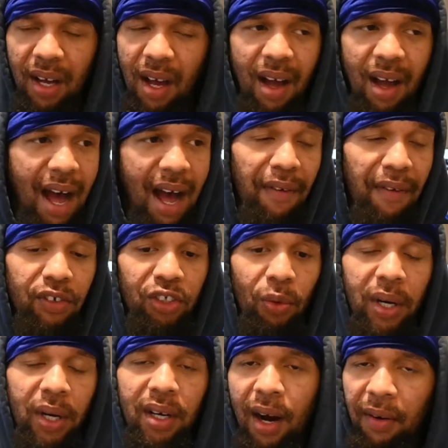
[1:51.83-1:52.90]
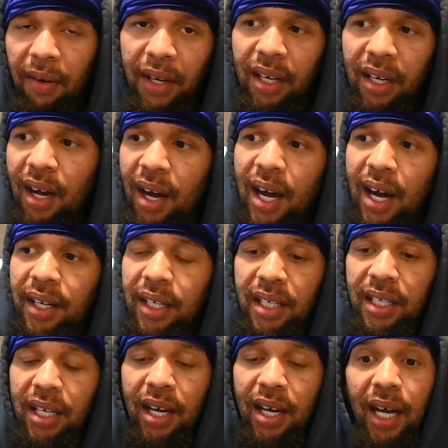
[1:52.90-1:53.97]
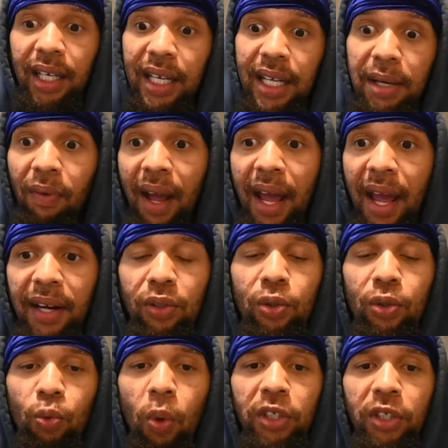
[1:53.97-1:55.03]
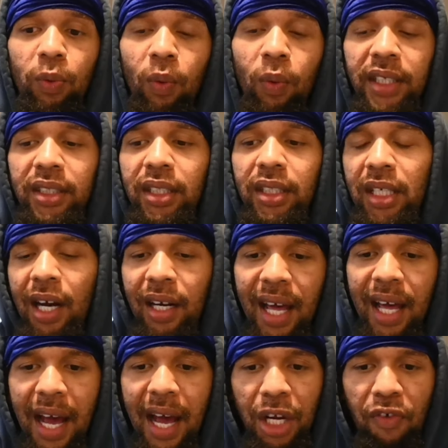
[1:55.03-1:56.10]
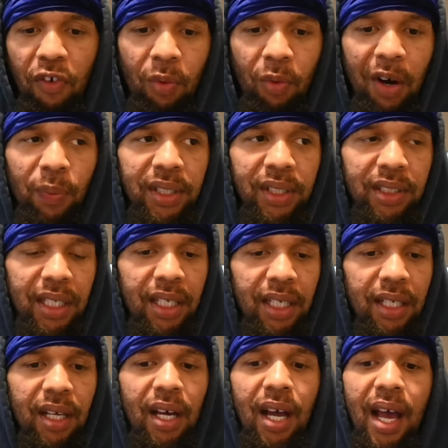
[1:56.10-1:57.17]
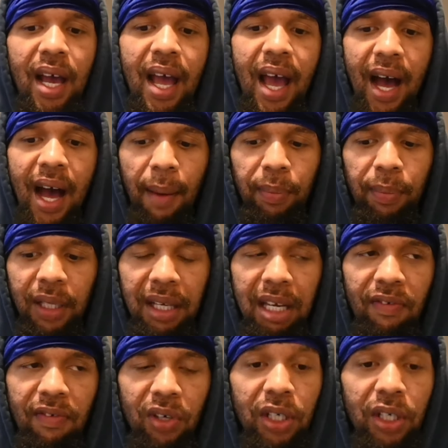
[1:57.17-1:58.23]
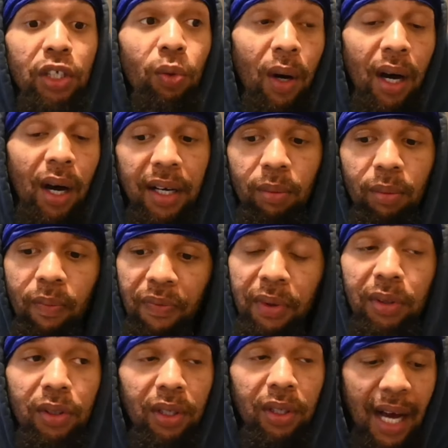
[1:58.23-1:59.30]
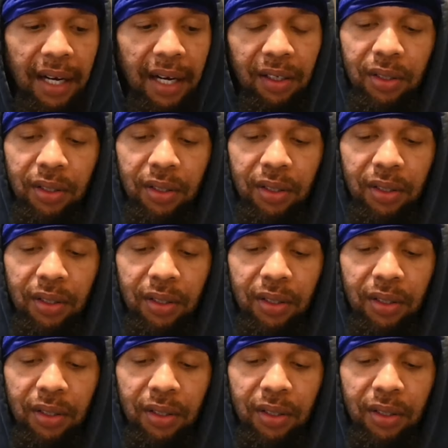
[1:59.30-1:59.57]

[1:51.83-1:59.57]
I've enjoyed Hari Han and Yeon Li Rang, who was once the Yeon Hannah from what we've seen. I believe Kuna Dwan, the dad of Kuna